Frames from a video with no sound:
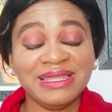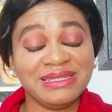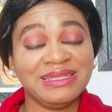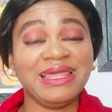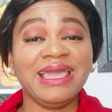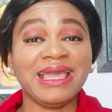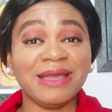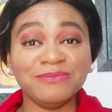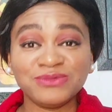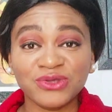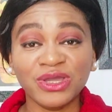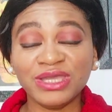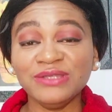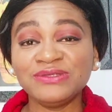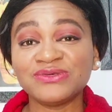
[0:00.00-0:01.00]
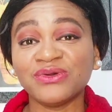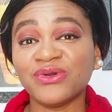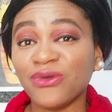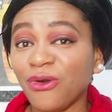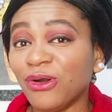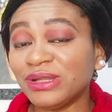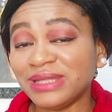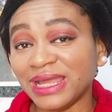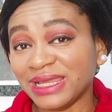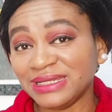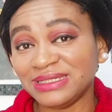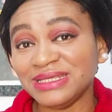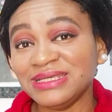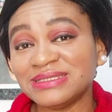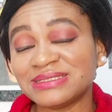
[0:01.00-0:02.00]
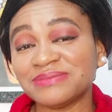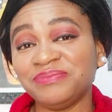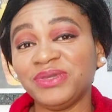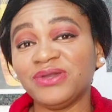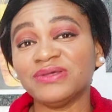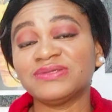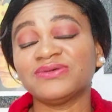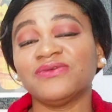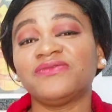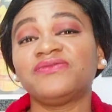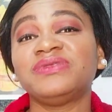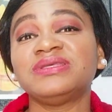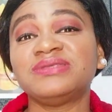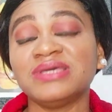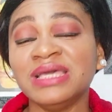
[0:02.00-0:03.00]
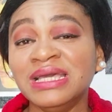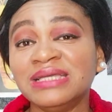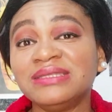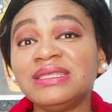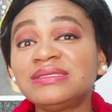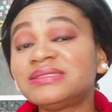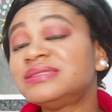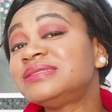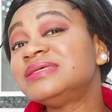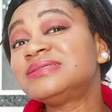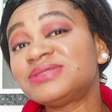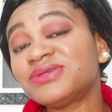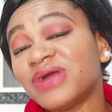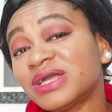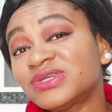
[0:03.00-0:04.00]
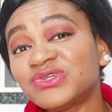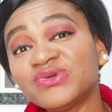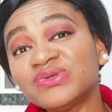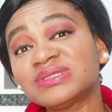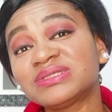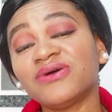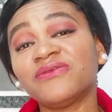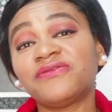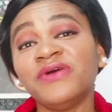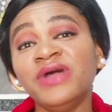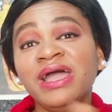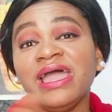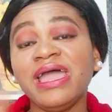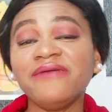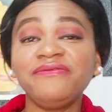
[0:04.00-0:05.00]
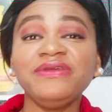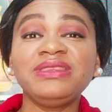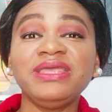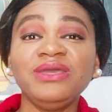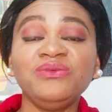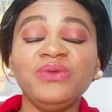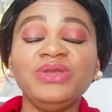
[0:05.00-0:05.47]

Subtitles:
Like, I'm talking to God like this because of the distractions of everything.